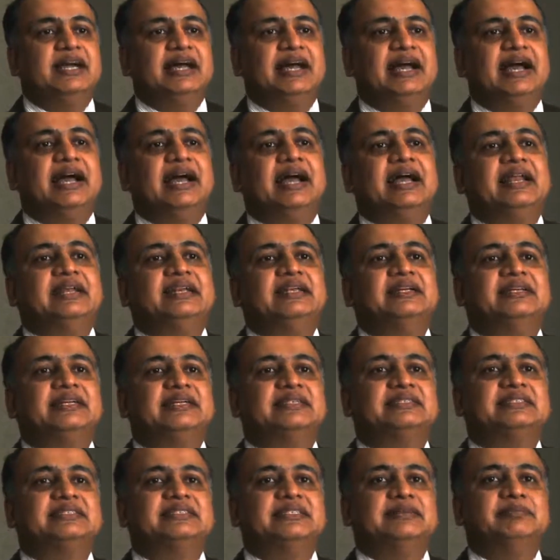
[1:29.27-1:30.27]
And
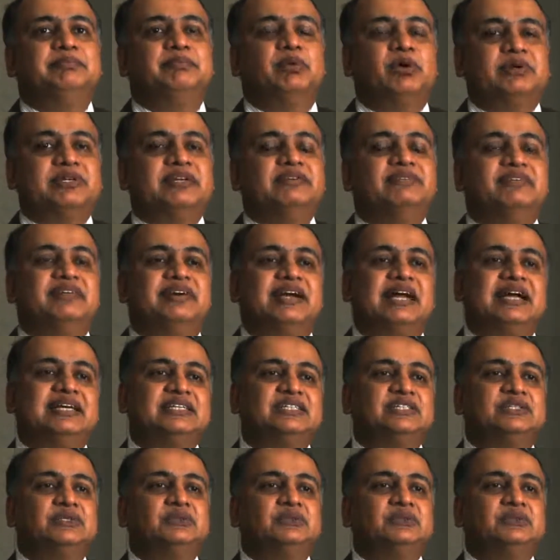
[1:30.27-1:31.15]
it's important for us